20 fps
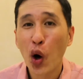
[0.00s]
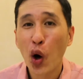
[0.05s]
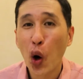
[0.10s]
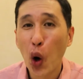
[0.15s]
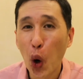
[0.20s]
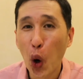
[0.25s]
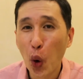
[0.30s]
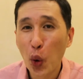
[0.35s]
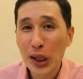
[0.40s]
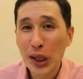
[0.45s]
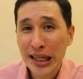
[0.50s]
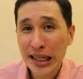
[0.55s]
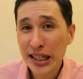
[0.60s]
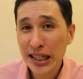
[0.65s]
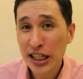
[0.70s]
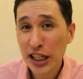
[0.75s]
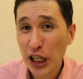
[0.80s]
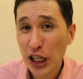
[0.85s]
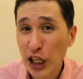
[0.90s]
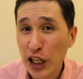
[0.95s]
Only
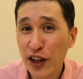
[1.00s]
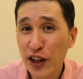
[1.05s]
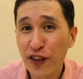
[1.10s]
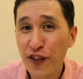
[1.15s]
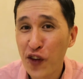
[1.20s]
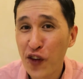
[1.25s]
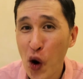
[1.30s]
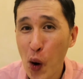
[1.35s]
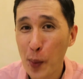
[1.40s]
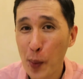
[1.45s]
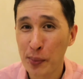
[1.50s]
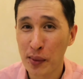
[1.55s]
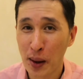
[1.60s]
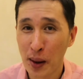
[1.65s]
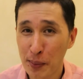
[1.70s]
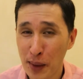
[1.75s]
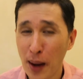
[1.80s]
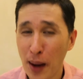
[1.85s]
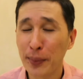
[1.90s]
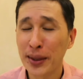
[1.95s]
informed
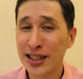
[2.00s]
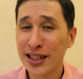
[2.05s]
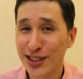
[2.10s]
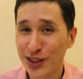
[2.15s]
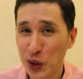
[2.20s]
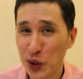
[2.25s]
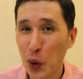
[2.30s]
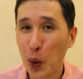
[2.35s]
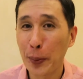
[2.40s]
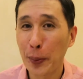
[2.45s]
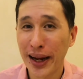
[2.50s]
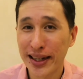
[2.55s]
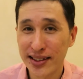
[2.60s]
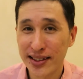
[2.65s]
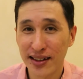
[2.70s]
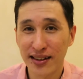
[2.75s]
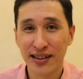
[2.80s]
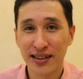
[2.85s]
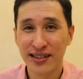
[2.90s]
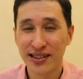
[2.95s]
mummies know
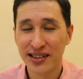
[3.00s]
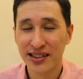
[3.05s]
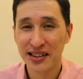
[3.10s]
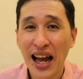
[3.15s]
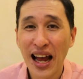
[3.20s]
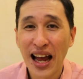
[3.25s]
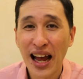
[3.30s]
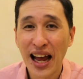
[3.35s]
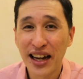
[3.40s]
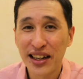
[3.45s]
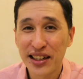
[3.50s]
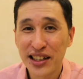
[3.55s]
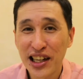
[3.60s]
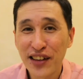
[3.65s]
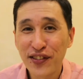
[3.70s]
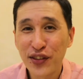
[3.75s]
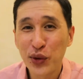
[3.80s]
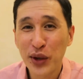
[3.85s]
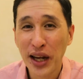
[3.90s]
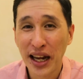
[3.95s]
better. And
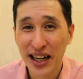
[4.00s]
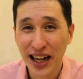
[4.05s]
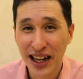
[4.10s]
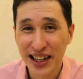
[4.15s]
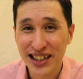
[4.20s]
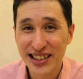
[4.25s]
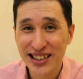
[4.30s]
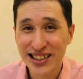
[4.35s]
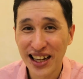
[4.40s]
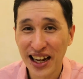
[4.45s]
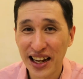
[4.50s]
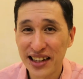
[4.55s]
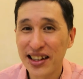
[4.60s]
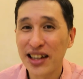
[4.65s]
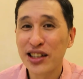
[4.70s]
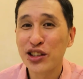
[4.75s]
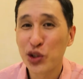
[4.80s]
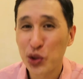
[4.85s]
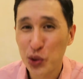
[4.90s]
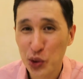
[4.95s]
if you can understand
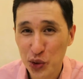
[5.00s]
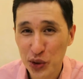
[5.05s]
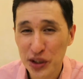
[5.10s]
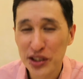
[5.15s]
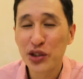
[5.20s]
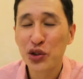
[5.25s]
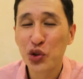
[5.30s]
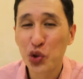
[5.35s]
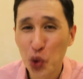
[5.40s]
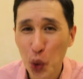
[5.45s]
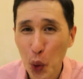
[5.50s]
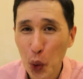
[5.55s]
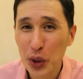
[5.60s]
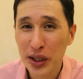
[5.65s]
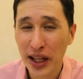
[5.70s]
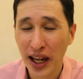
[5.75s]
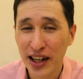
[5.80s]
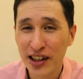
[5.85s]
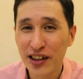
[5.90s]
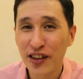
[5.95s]
that children do
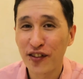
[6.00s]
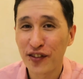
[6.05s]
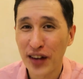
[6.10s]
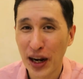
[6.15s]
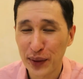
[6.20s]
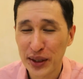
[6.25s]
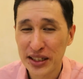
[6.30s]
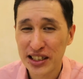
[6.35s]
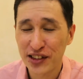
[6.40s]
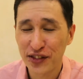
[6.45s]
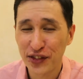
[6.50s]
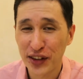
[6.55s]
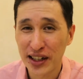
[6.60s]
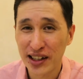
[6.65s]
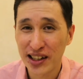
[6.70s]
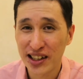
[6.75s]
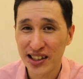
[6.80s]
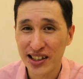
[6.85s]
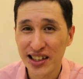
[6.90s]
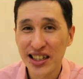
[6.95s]
think very
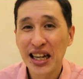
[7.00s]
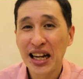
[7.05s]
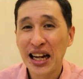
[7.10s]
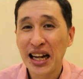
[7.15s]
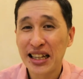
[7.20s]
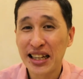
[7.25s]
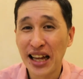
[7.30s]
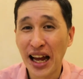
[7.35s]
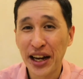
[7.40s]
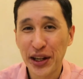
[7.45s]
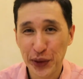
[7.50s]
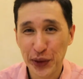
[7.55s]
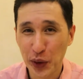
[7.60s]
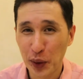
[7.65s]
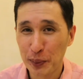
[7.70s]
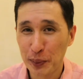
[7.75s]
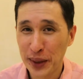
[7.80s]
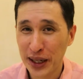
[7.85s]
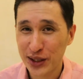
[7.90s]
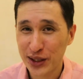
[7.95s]
differently, then it will
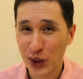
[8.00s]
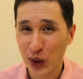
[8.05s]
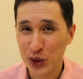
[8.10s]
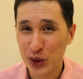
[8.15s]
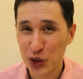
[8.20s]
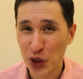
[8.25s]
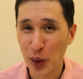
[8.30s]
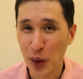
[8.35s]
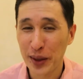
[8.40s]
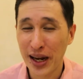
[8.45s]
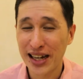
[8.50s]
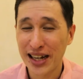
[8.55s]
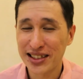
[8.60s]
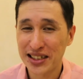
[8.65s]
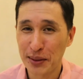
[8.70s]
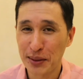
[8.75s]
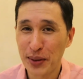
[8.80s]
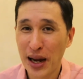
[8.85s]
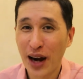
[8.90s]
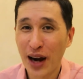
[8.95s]
make your job as
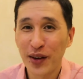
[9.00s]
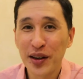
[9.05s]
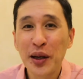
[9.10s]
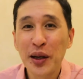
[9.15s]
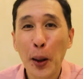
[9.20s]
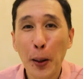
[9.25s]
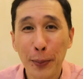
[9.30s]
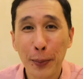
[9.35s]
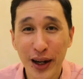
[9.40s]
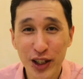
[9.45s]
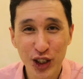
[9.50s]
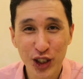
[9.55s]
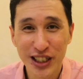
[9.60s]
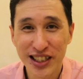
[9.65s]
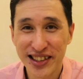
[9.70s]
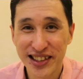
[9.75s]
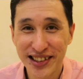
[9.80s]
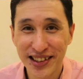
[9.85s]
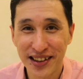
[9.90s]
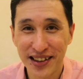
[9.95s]
a parent much
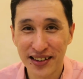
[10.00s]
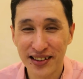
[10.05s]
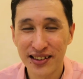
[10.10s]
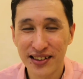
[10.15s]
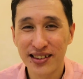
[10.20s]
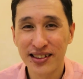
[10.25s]
easier.